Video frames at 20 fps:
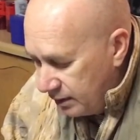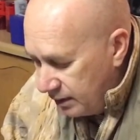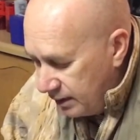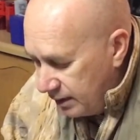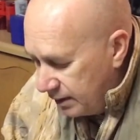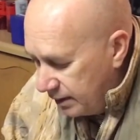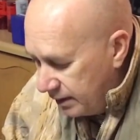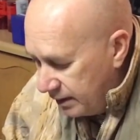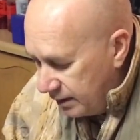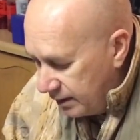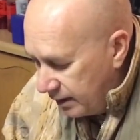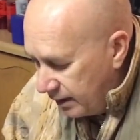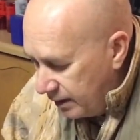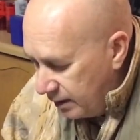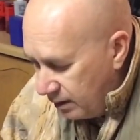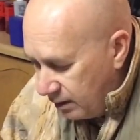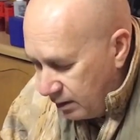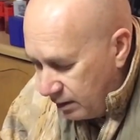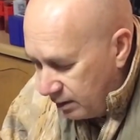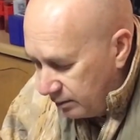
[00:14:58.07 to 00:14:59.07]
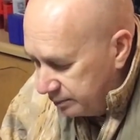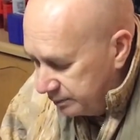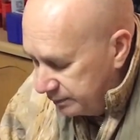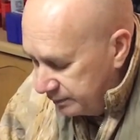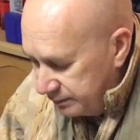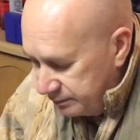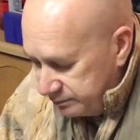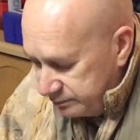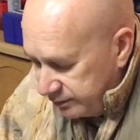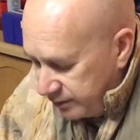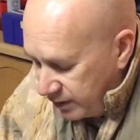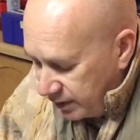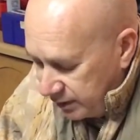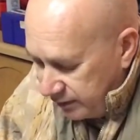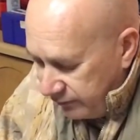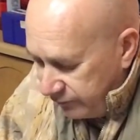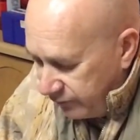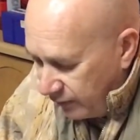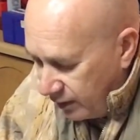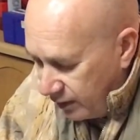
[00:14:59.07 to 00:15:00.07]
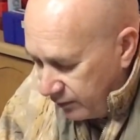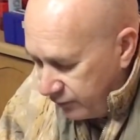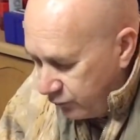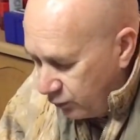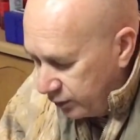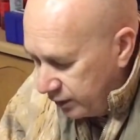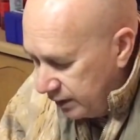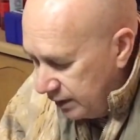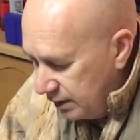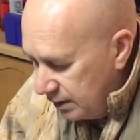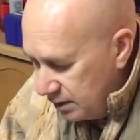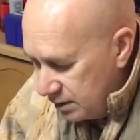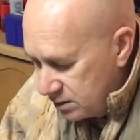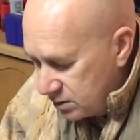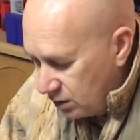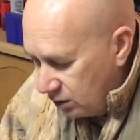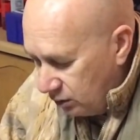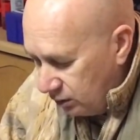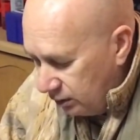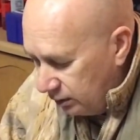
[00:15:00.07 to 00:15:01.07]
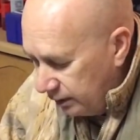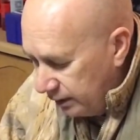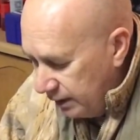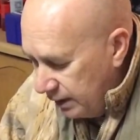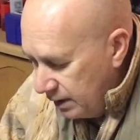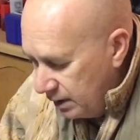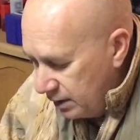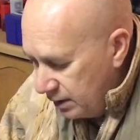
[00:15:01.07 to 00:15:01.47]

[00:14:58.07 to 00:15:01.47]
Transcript: and they are 35, 40 years old.